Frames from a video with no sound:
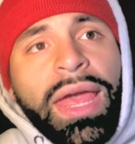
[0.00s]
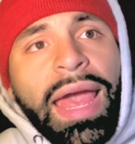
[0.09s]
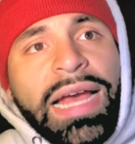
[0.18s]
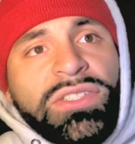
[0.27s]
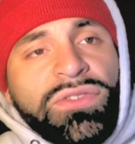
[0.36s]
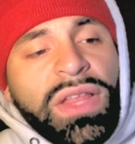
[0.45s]

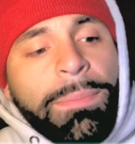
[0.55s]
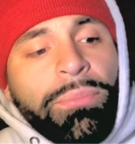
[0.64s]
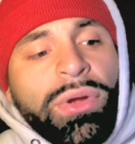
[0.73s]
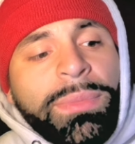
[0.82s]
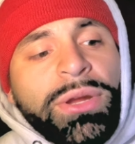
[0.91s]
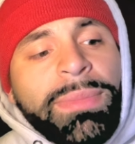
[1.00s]
As for that
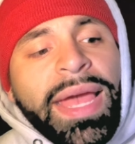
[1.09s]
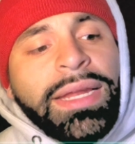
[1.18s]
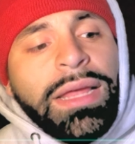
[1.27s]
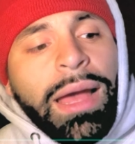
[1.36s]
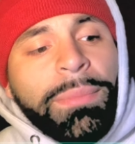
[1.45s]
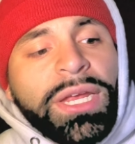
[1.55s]
perimeter, man,
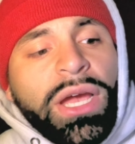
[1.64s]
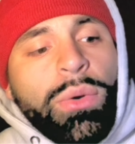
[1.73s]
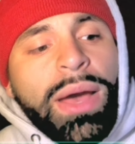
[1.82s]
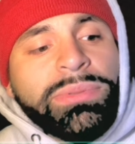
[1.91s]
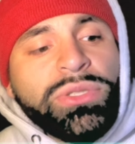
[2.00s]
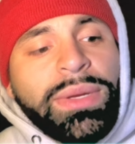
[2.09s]
I'm going to go
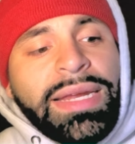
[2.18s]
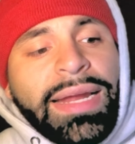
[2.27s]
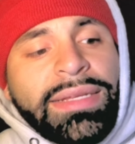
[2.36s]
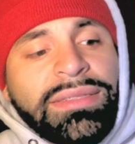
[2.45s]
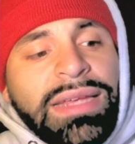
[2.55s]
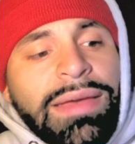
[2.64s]
up to a
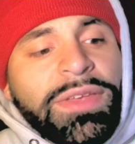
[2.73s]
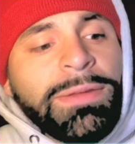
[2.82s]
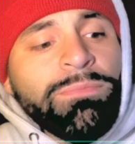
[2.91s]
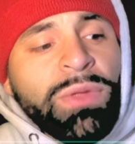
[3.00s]
ninety-seven.